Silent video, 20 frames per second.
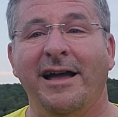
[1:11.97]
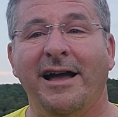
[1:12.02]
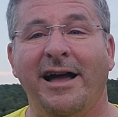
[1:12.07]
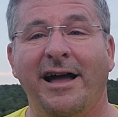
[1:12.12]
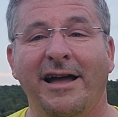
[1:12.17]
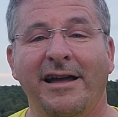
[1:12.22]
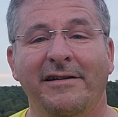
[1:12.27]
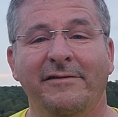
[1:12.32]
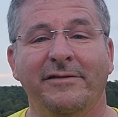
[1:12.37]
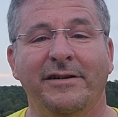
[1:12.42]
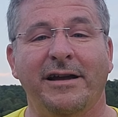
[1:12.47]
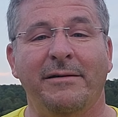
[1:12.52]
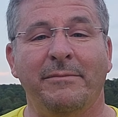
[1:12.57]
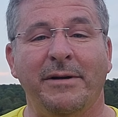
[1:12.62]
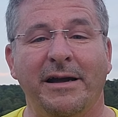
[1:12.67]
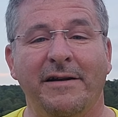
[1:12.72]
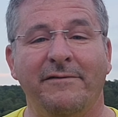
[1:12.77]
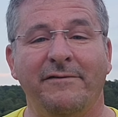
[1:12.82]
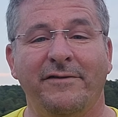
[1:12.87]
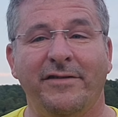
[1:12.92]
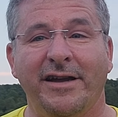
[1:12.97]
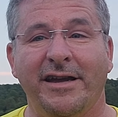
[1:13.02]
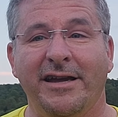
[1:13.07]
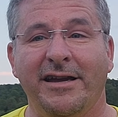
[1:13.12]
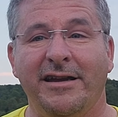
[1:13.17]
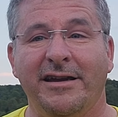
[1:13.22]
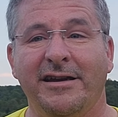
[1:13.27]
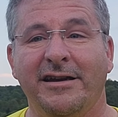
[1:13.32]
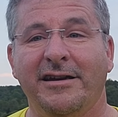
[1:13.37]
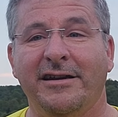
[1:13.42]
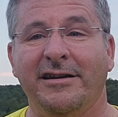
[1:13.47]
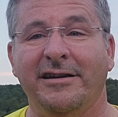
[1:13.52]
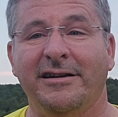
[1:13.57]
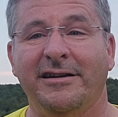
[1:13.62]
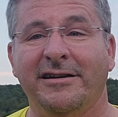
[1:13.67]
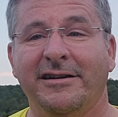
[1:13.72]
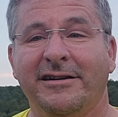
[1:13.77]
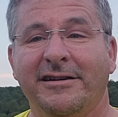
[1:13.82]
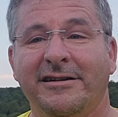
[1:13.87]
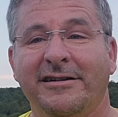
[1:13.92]
I've got my
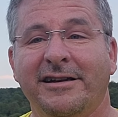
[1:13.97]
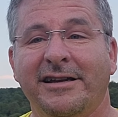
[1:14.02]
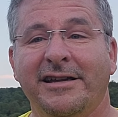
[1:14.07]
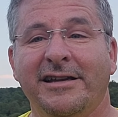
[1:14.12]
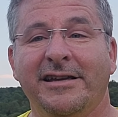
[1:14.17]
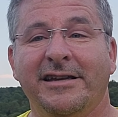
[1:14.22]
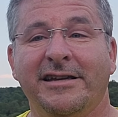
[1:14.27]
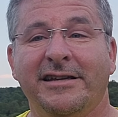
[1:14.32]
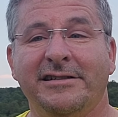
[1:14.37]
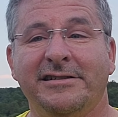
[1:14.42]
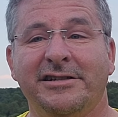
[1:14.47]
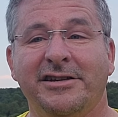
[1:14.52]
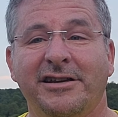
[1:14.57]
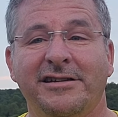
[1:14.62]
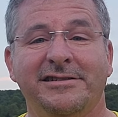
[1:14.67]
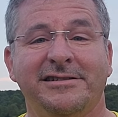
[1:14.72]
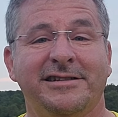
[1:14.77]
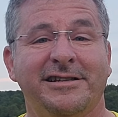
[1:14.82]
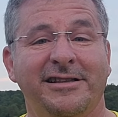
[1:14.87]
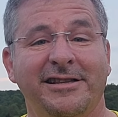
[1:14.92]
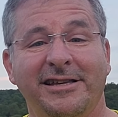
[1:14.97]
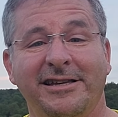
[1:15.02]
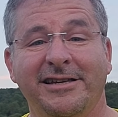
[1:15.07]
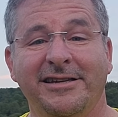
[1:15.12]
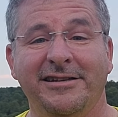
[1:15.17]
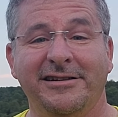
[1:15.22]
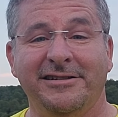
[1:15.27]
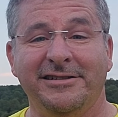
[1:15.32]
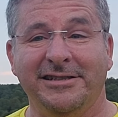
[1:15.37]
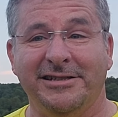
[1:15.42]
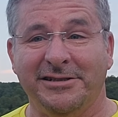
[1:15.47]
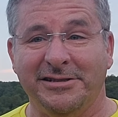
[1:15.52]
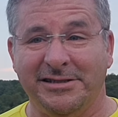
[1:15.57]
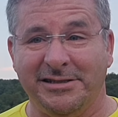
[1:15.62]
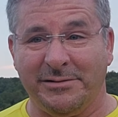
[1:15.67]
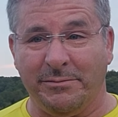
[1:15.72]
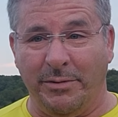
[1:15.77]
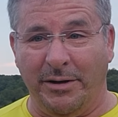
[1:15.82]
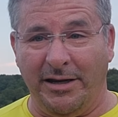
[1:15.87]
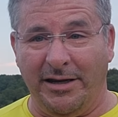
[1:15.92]
fare and just a little to
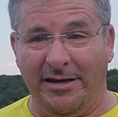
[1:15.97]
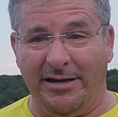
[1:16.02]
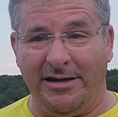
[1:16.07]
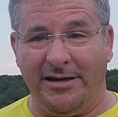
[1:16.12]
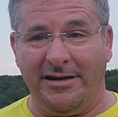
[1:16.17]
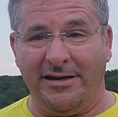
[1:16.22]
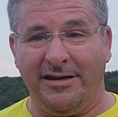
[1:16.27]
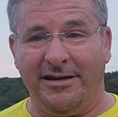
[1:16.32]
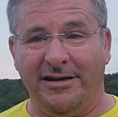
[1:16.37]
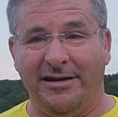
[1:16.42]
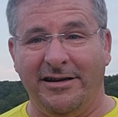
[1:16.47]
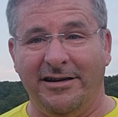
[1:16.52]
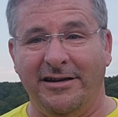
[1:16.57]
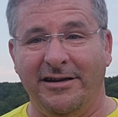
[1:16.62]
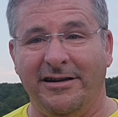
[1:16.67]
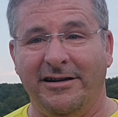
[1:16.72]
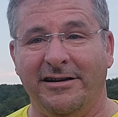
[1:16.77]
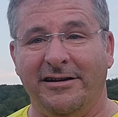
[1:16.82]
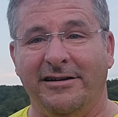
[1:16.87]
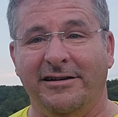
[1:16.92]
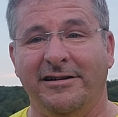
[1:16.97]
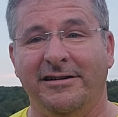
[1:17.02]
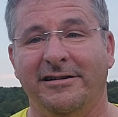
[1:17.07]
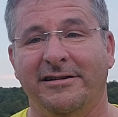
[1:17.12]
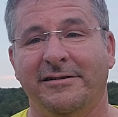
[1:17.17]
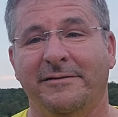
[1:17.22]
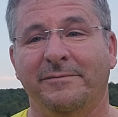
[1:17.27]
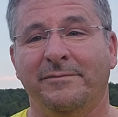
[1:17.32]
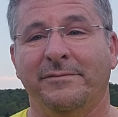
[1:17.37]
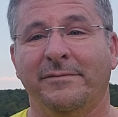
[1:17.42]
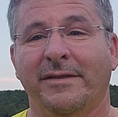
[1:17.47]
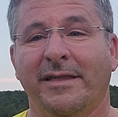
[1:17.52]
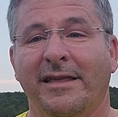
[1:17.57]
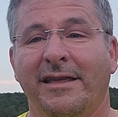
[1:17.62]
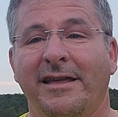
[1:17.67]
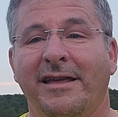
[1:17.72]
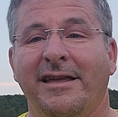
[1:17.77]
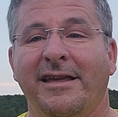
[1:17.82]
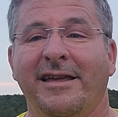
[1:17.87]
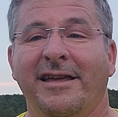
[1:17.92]
spare.
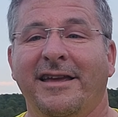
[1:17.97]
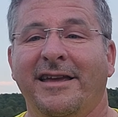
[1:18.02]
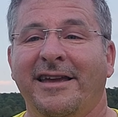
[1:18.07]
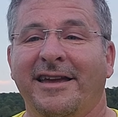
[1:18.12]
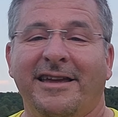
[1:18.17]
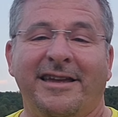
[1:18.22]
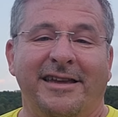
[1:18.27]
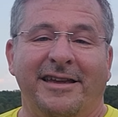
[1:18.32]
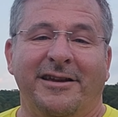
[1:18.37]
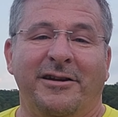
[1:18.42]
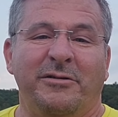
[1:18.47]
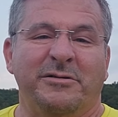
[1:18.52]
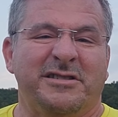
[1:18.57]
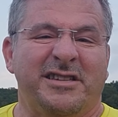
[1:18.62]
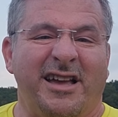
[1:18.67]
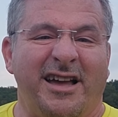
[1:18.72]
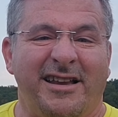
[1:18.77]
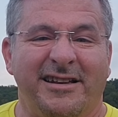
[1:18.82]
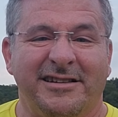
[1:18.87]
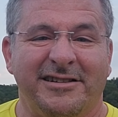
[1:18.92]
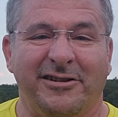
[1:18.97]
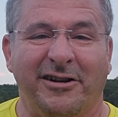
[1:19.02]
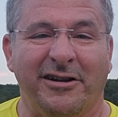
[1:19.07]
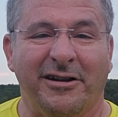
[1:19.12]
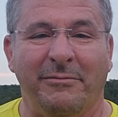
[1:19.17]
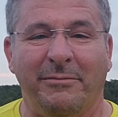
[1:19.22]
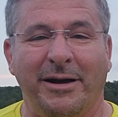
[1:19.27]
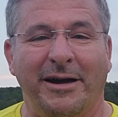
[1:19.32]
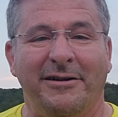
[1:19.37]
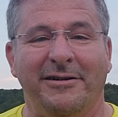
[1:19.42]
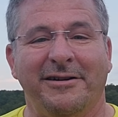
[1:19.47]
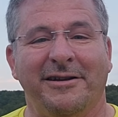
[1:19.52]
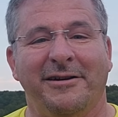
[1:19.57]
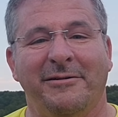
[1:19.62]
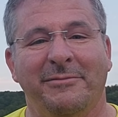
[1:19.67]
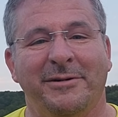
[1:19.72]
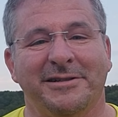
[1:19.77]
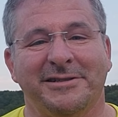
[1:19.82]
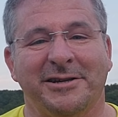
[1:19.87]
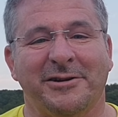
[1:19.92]
It goes on, talk about
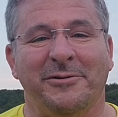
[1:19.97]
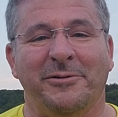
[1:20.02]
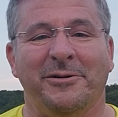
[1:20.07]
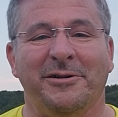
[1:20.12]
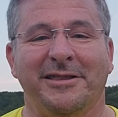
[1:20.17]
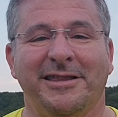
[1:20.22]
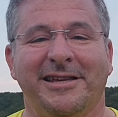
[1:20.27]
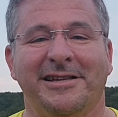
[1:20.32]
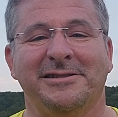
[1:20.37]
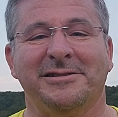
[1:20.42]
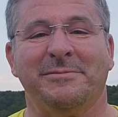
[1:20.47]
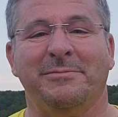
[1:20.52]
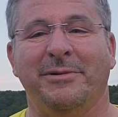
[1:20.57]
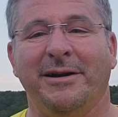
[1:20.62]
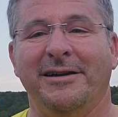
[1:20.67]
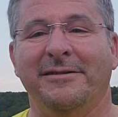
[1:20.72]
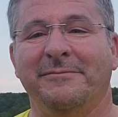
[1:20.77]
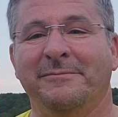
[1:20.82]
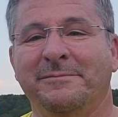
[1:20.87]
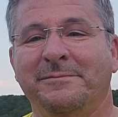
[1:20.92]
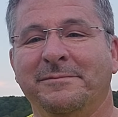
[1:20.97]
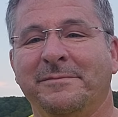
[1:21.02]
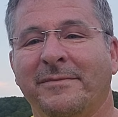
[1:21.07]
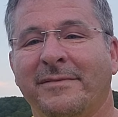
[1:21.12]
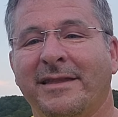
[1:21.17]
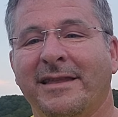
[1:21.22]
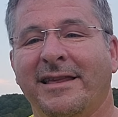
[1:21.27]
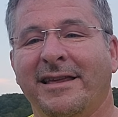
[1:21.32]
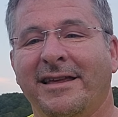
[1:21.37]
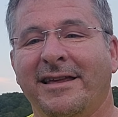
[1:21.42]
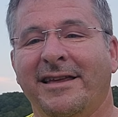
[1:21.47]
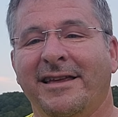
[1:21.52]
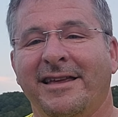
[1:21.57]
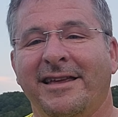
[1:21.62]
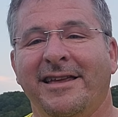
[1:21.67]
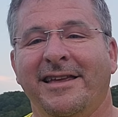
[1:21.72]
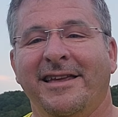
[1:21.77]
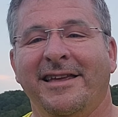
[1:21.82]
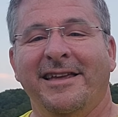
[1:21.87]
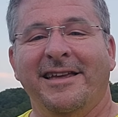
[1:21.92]
a bunch of cool things, but
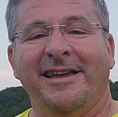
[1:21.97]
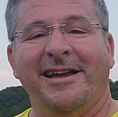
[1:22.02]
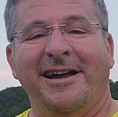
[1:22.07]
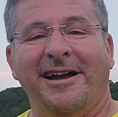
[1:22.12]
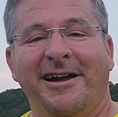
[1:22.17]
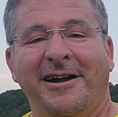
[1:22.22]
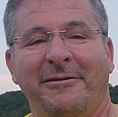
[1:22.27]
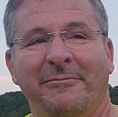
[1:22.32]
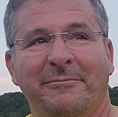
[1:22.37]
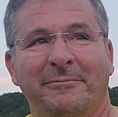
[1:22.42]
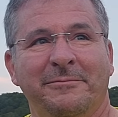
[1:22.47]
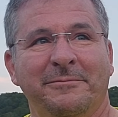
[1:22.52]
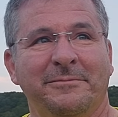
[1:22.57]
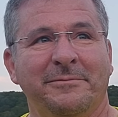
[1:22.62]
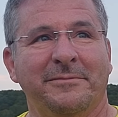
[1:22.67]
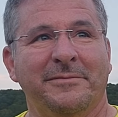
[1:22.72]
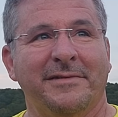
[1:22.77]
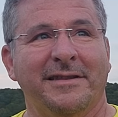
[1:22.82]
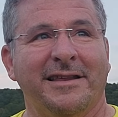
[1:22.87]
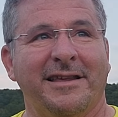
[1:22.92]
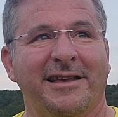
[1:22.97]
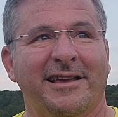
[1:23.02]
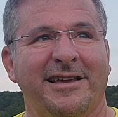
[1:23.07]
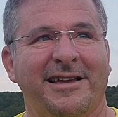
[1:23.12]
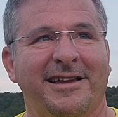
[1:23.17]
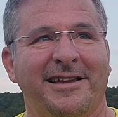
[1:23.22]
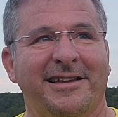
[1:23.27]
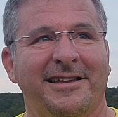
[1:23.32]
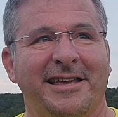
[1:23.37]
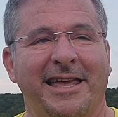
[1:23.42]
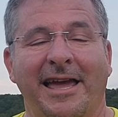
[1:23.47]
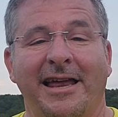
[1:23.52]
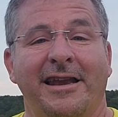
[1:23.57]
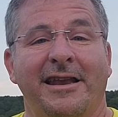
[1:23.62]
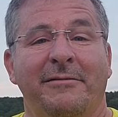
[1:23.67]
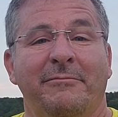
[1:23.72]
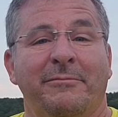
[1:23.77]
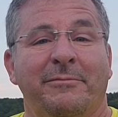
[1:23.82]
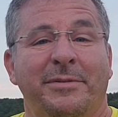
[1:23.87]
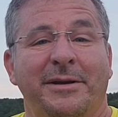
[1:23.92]
um, can't
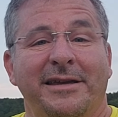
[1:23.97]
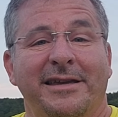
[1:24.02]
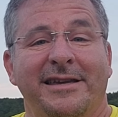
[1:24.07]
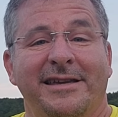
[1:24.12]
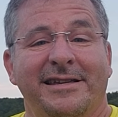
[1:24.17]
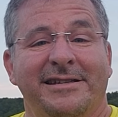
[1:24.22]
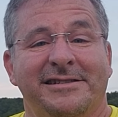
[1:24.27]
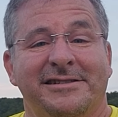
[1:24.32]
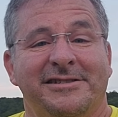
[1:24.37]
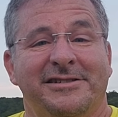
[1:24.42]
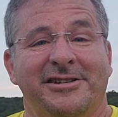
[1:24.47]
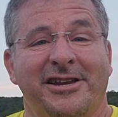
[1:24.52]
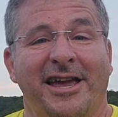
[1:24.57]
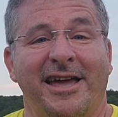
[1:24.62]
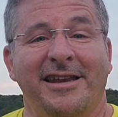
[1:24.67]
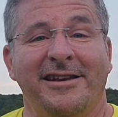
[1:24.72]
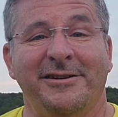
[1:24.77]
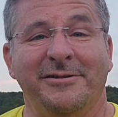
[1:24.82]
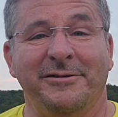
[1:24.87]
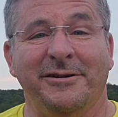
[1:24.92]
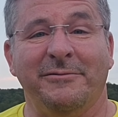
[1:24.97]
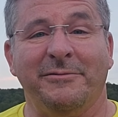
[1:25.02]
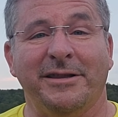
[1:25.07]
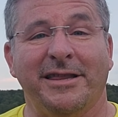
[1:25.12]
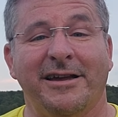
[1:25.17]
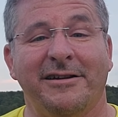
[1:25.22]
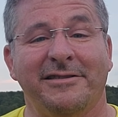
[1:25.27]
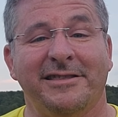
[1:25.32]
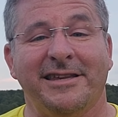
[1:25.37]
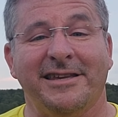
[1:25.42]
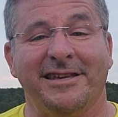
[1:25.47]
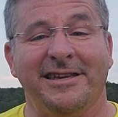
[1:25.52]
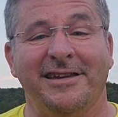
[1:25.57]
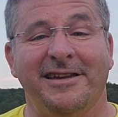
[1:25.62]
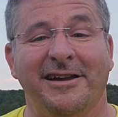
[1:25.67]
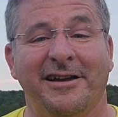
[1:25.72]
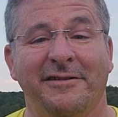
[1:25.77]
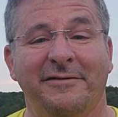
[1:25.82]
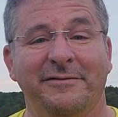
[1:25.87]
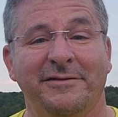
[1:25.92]
be in Chattanooga without thinking
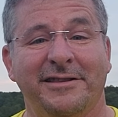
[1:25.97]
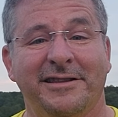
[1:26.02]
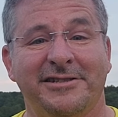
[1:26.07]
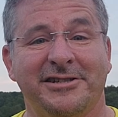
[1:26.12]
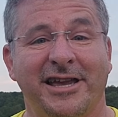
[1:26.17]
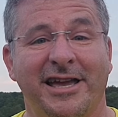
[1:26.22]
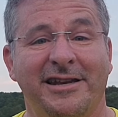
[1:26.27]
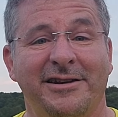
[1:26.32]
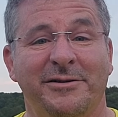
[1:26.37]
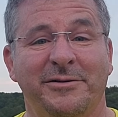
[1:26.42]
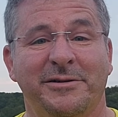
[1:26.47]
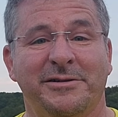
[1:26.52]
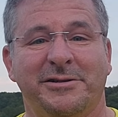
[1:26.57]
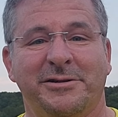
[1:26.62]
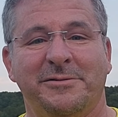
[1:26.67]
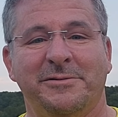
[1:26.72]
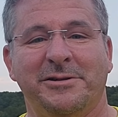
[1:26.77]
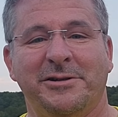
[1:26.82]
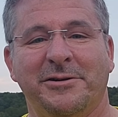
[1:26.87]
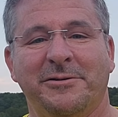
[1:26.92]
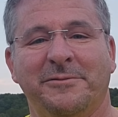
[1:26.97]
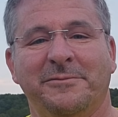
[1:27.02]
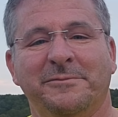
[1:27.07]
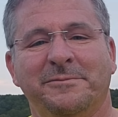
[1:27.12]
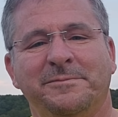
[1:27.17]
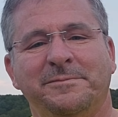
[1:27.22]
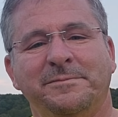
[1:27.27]
of the Chattanooga Choo Choo.